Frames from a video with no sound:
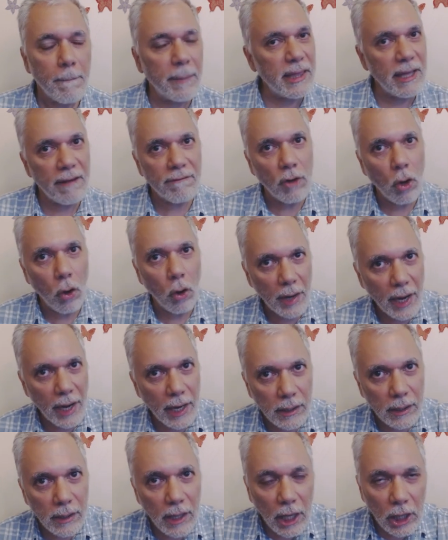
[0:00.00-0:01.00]
but they've gone
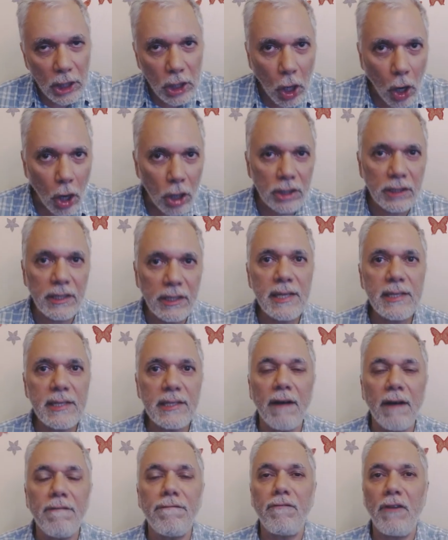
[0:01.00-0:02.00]
and thought
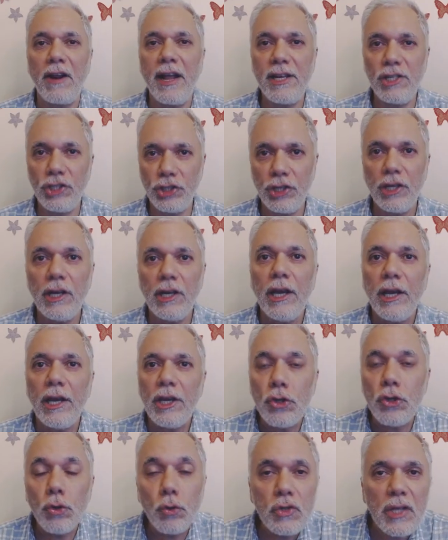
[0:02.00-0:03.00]
this afresh
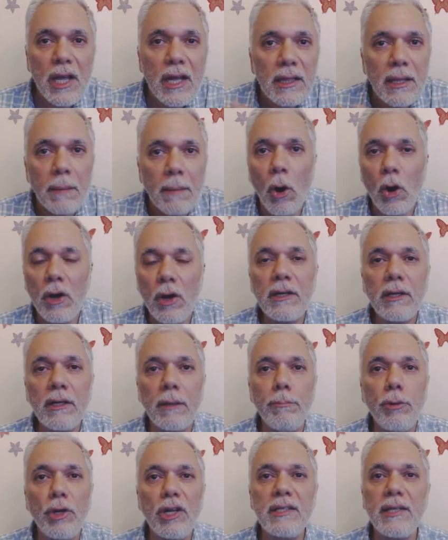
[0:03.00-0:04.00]
using the
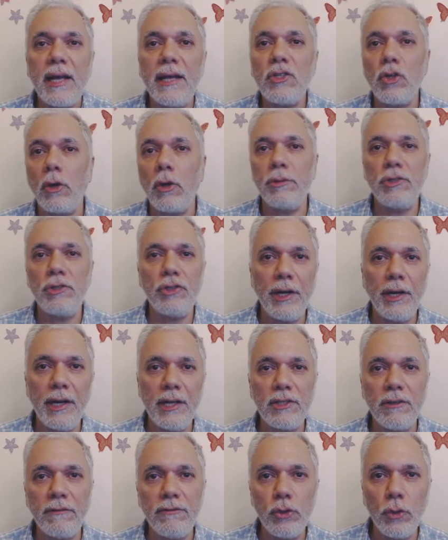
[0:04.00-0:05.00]
modern computer science
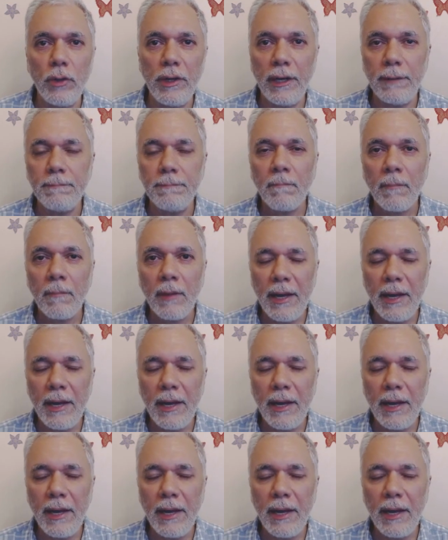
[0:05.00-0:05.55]
opportunities of Julia.